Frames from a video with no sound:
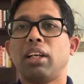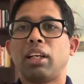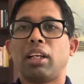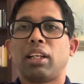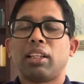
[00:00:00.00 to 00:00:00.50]

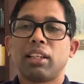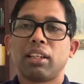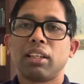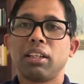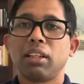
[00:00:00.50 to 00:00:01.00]

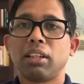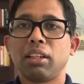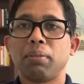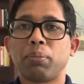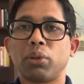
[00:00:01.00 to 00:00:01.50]
Another
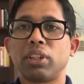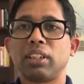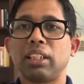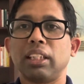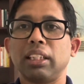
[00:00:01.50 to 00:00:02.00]

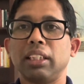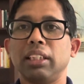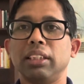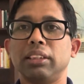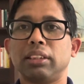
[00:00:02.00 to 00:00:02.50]
important thing
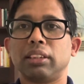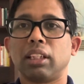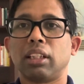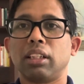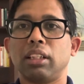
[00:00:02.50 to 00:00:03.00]
is
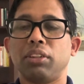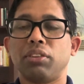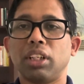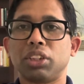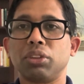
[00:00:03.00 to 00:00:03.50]
in
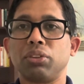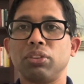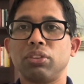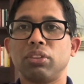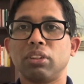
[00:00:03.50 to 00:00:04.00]
relation
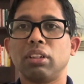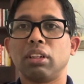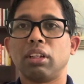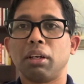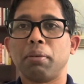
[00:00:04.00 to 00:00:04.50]
to
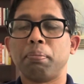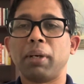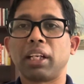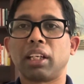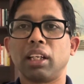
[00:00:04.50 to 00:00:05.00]

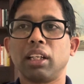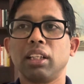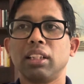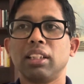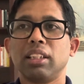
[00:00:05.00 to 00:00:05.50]
banking,
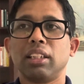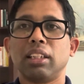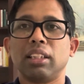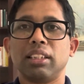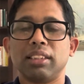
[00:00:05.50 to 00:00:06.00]

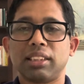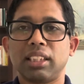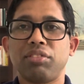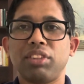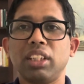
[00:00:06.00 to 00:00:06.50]

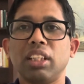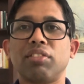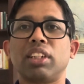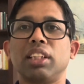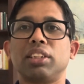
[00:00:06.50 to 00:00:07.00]
safety
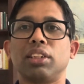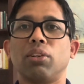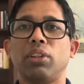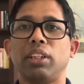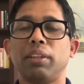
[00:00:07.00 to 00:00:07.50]
never takes a
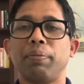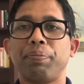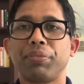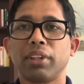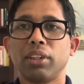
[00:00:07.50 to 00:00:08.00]
holiday.
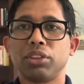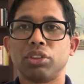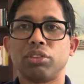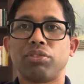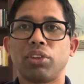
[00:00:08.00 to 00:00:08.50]

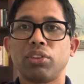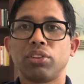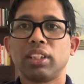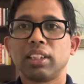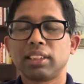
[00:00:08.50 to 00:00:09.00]
So follow
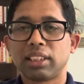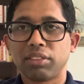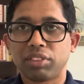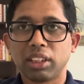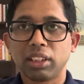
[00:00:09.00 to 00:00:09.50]
the
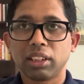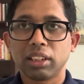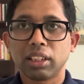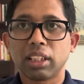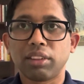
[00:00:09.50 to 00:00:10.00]

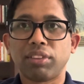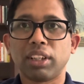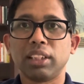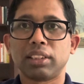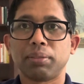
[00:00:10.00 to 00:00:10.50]
safety
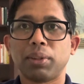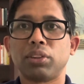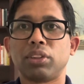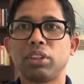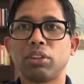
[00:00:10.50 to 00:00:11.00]
advice
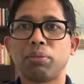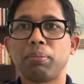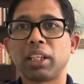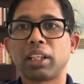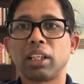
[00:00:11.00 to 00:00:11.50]
about your
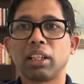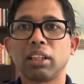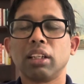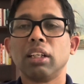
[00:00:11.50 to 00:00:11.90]
banking